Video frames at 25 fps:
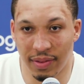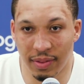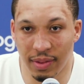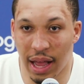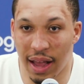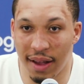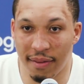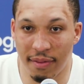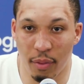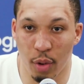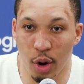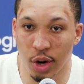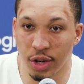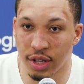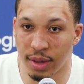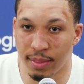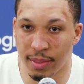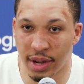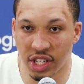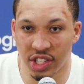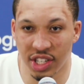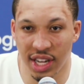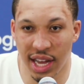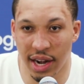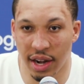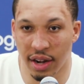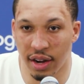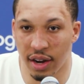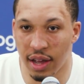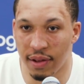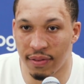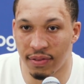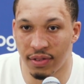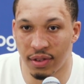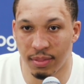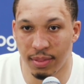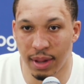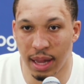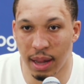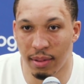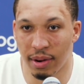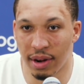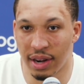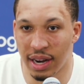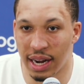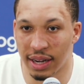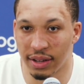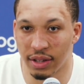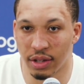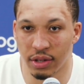I've worked on my shot enough to be able
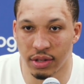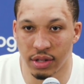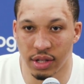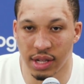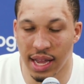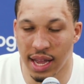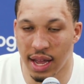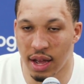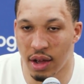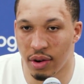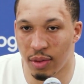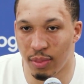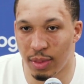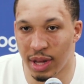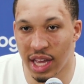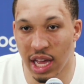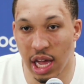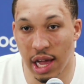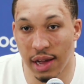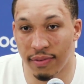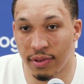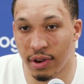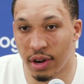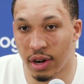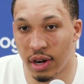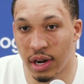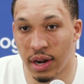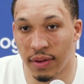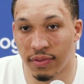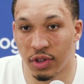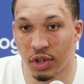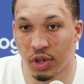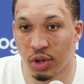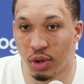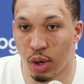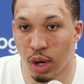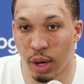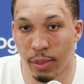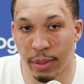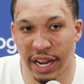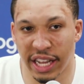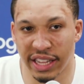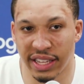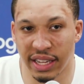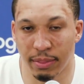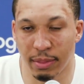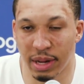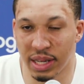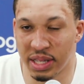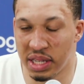to knock those down and be confident enough to shoot them, and I
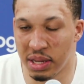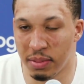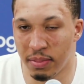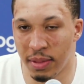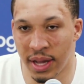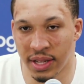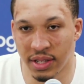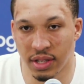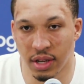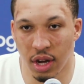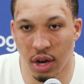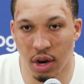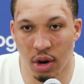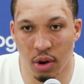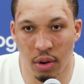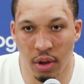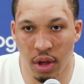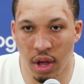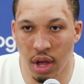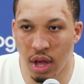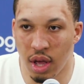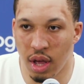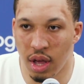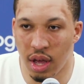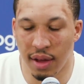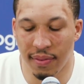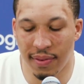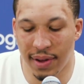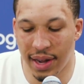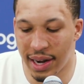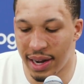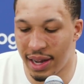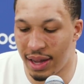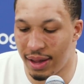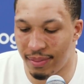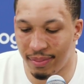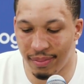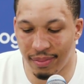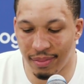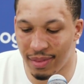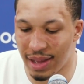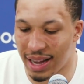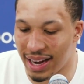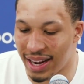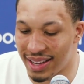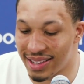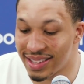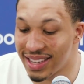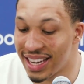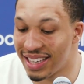think my teammates know if I get,
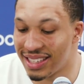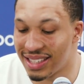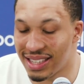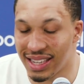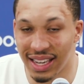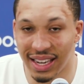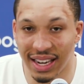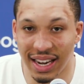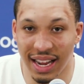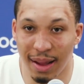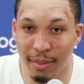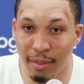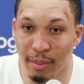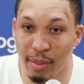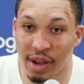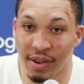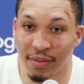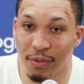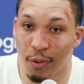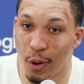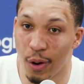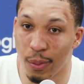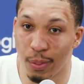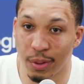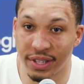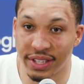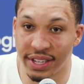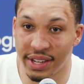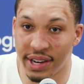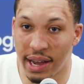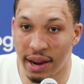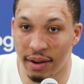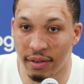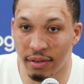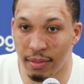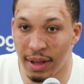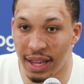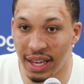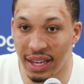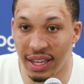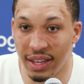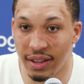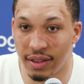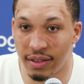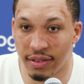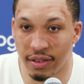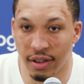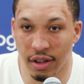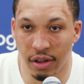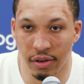I guess, 18, I'm make 40% out of them at
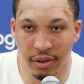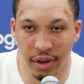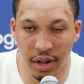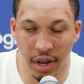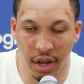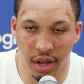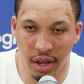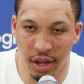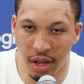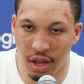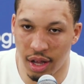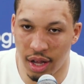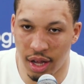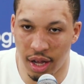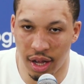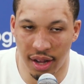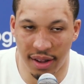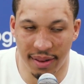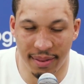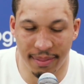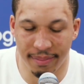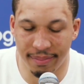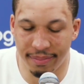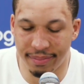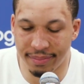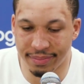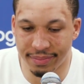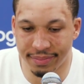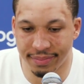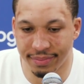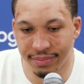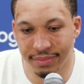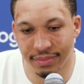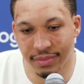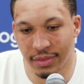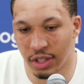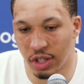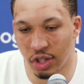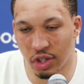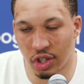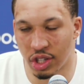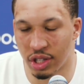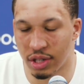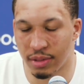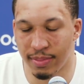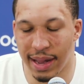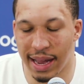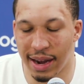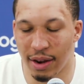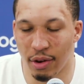least. So it was
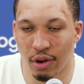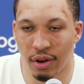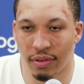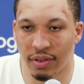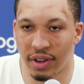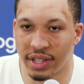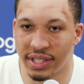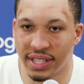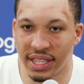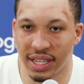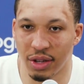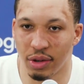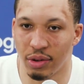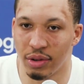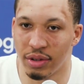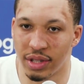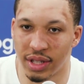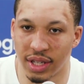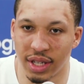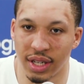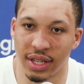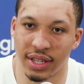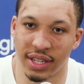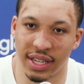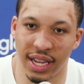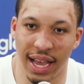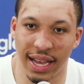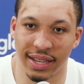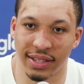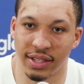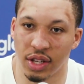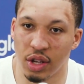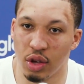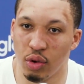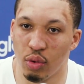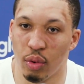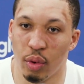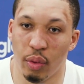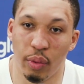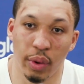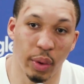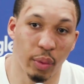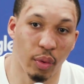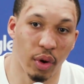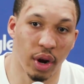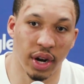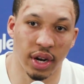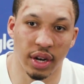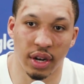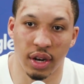just a matter of continuing to execute what we
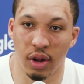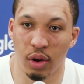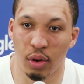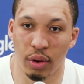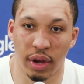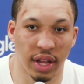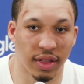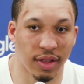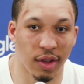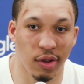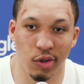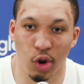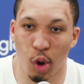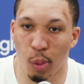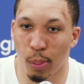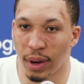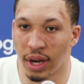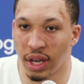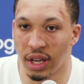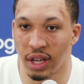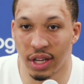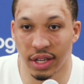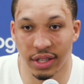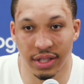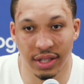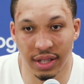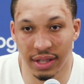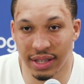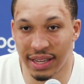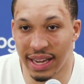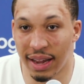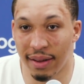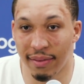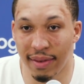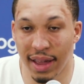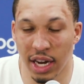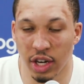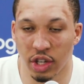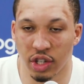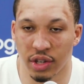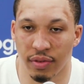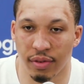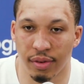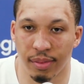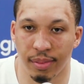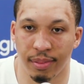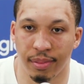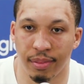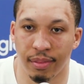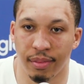want to do, get those open looks, and take advantage of
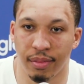them.